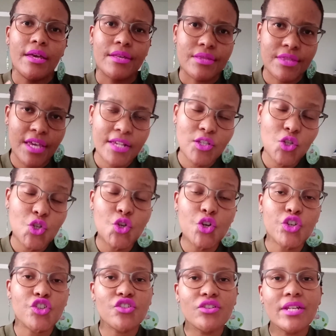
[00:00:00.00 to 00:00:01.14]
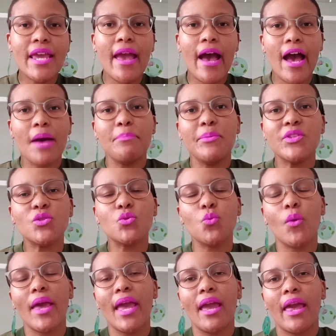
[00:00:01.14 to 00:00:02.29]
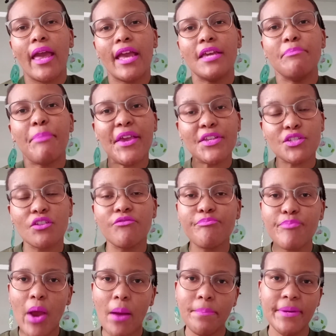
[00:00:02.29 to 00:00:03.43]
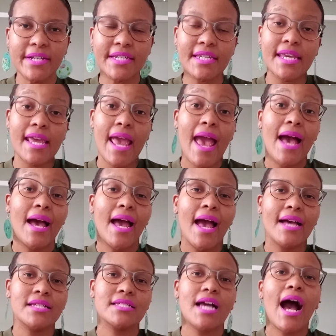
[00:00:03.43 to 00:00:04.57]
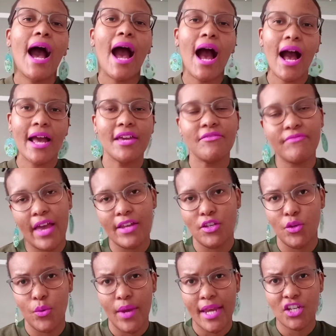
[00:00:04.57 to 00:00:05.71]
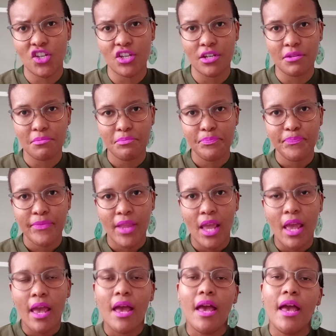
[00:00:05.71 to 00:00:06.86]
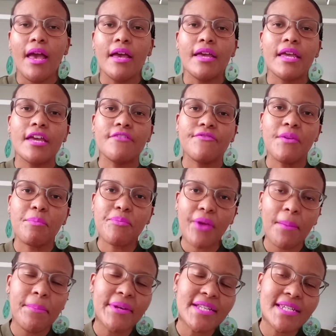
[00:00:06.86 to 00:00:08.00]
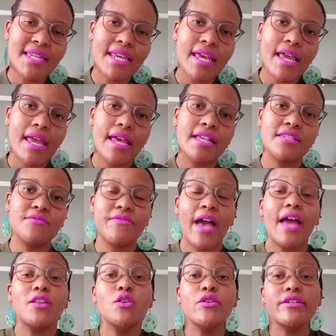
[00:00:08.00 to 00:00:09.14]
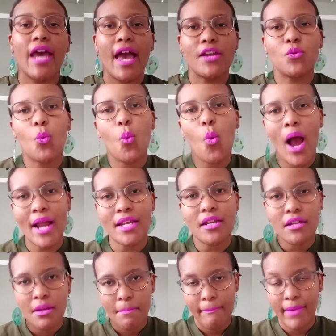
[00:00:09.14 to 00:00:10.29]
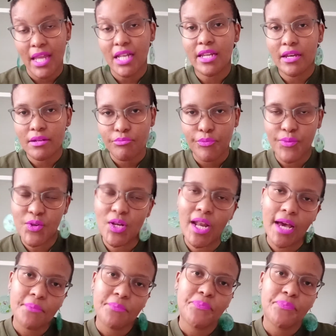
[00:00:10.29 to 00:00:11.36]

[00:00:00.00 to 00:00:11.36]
This usually happens where a piece of property has a high valuation. If a property is valued at 1 million pula